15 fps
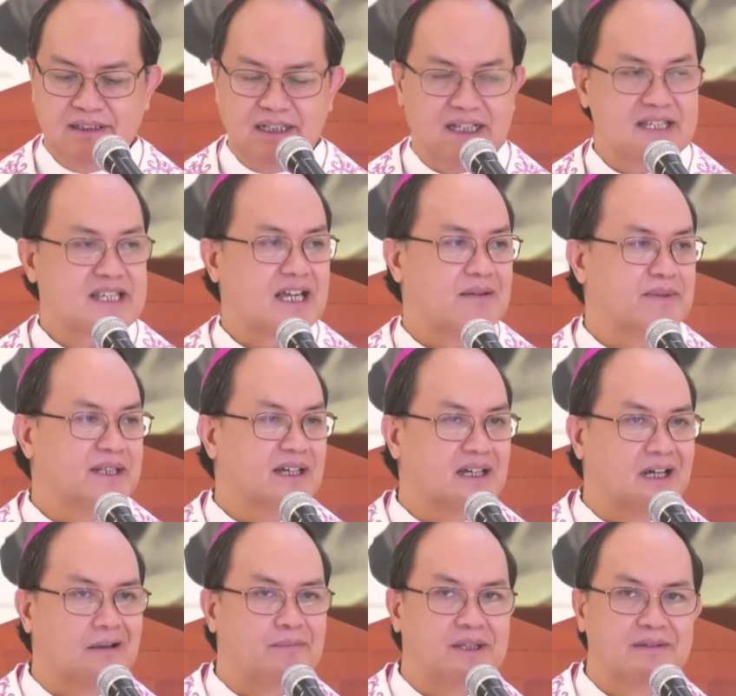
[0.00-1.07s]
Ang sabi ng
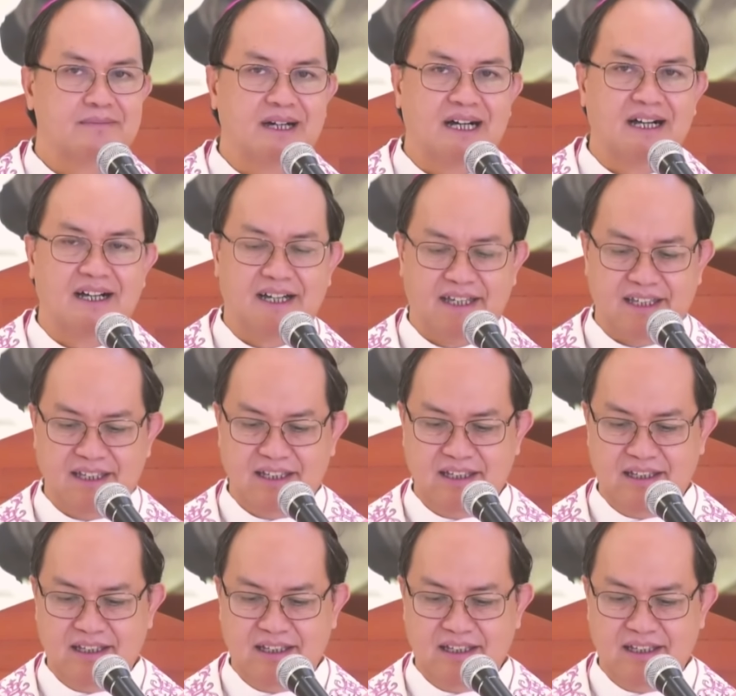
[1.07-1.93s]
kapitbahay,